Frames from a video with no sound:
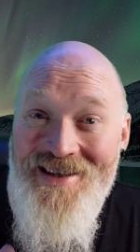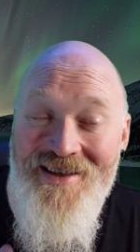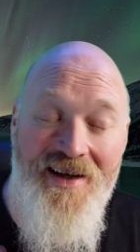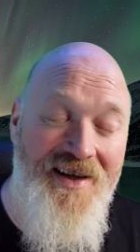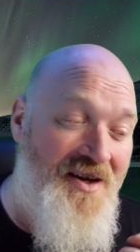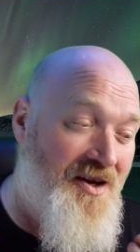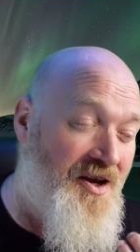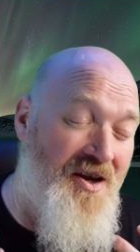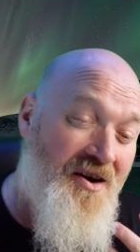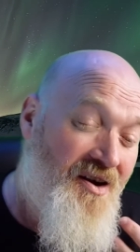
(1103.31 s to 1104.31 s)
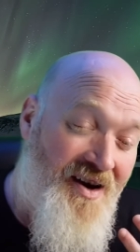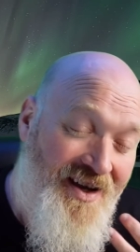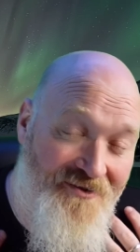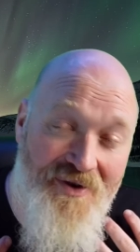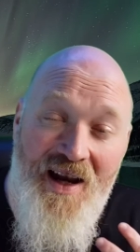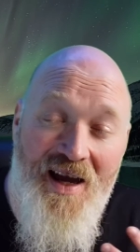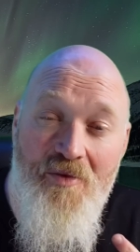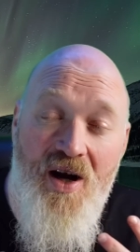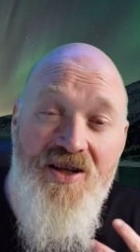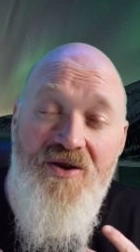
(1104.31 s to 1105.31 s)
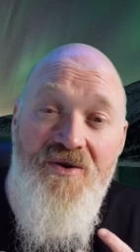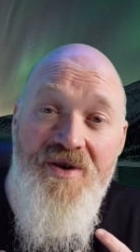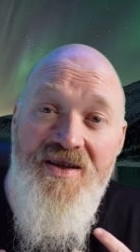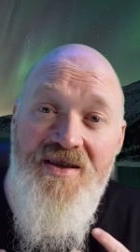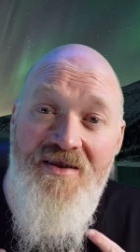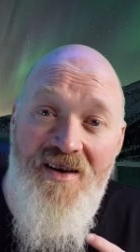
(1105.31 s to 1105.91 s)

It's like, I can relay my stories.